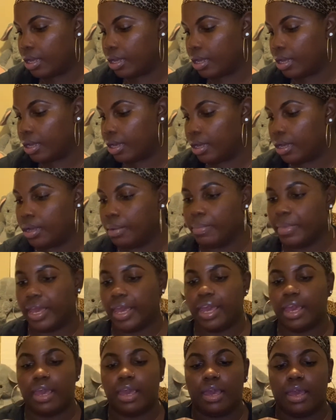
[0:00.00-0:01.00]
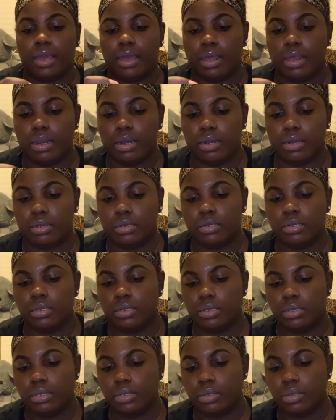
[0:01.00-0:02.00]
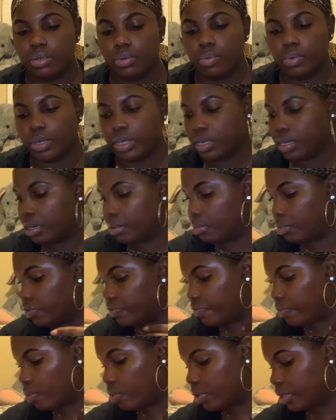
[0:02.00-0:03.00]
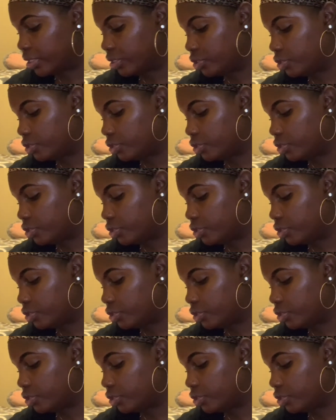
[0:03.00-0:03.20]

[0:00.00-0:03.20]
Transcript: And we're gonna move on